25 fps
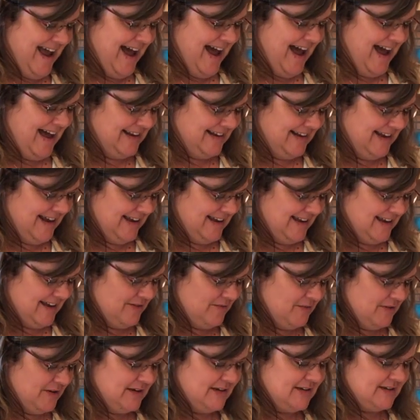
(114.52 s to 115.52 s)
I like
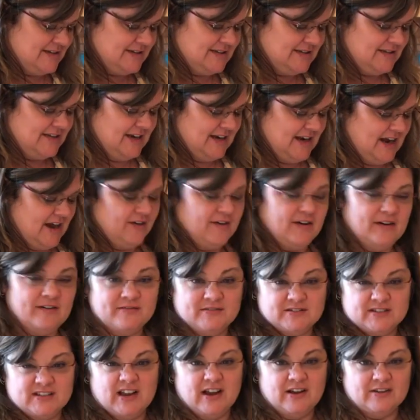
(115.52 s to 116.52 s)
it when it's,
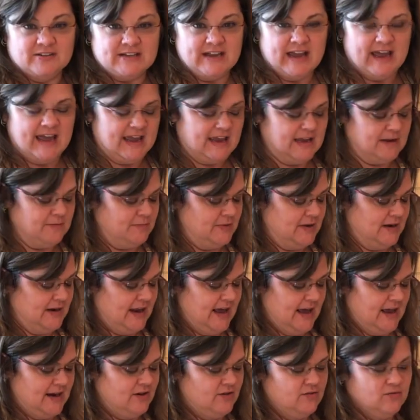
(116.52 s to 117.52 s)
sauteed, but
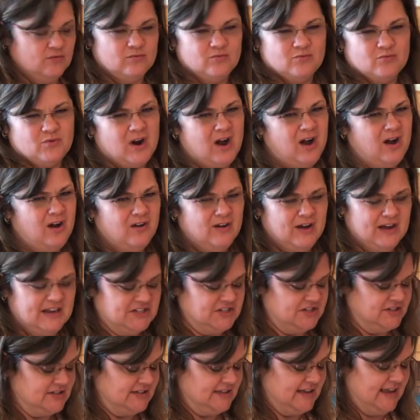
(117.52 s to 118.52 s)
I
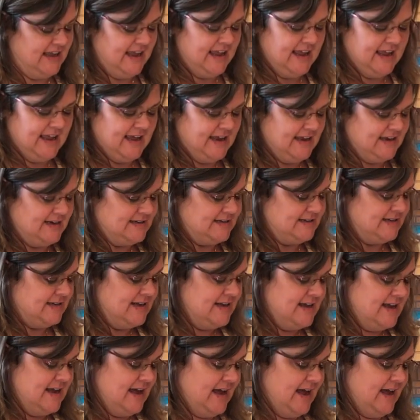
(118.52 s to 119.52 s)
just can't.
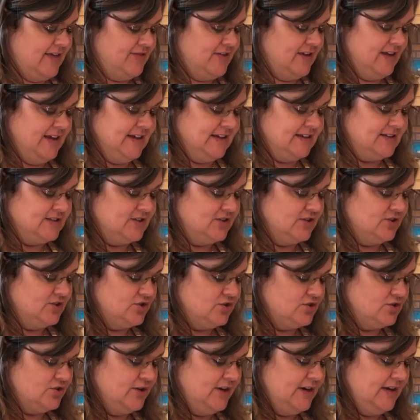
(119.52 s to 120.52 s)
I think it's the
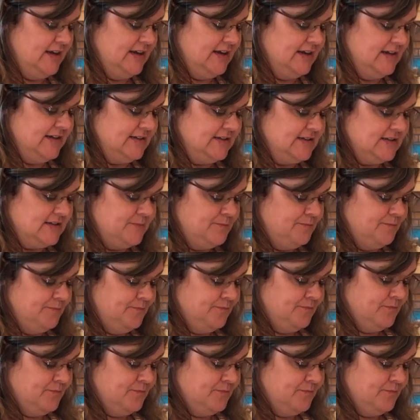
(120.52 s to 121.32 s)
strings.